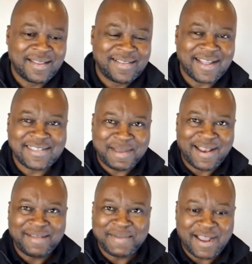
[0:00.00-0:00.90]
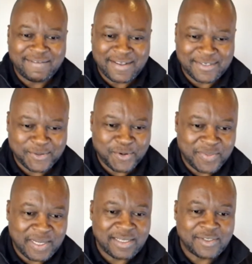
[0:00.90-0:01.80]
That is my advice to
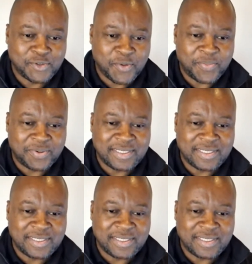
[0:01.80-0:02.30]
women. Stop